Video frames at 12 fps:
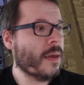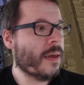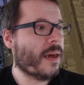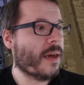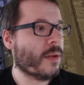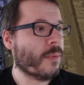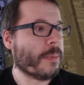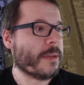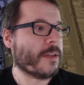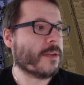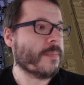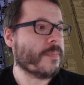And
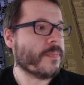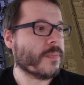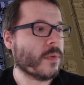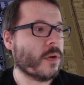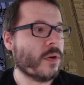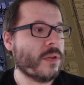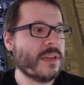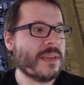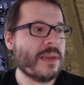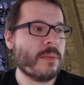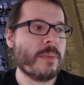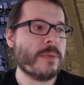weapons. Only
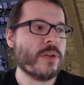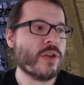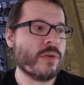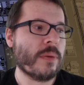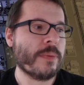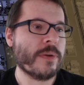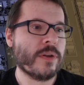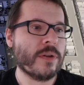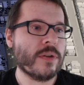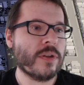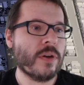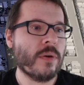some weapons show up here.
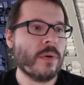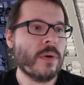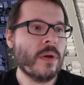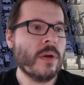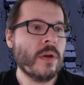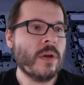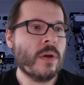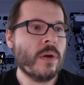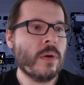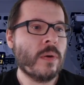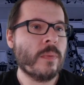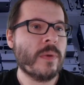So
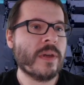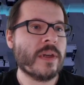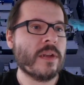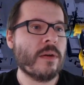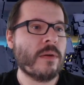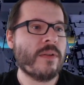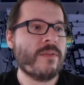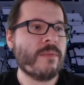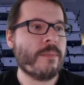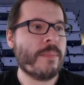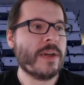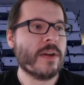we can go and
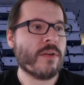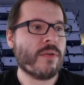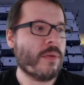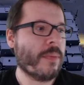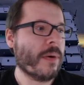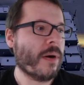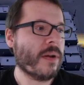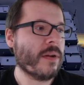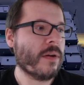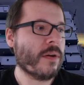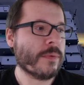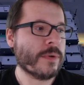buy a crowbar at a
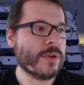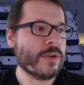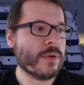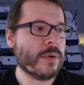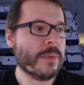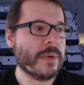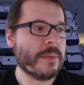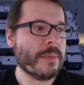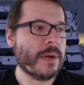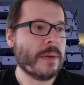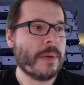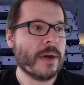hardware store. We can buy
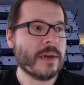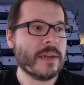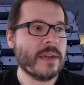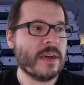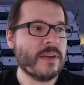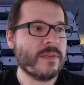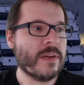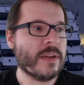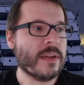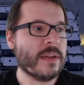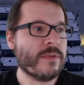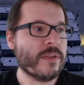a pocket knife at
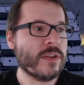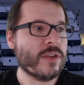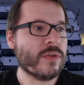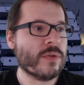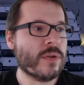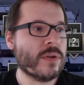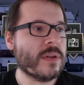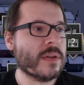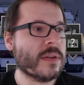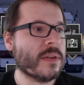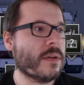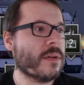a different store.
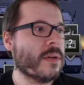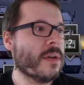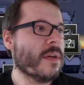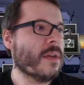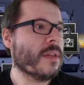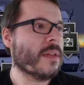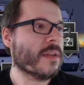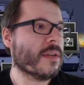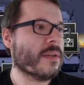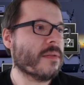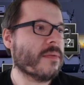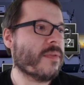Like,
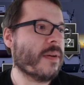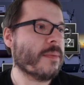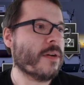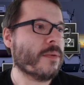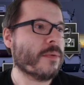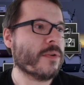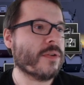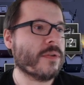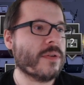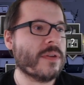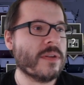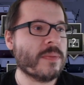this family hardware store
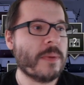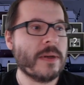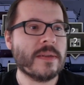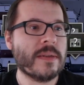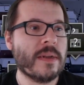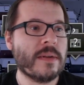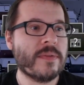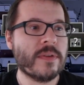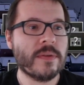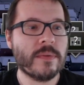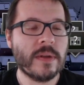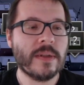sells pocket
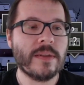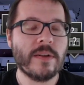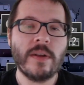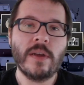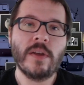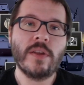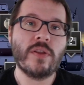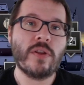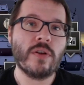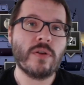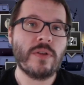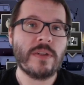knives, right?
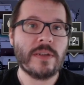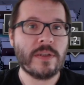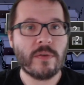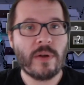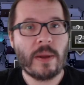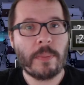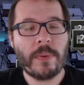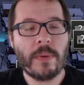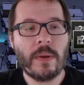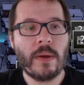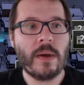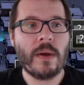They're good in a scrap,
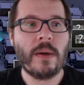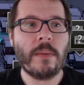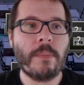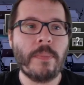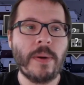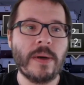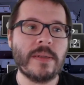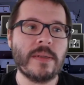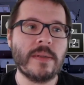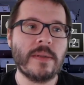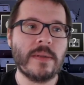but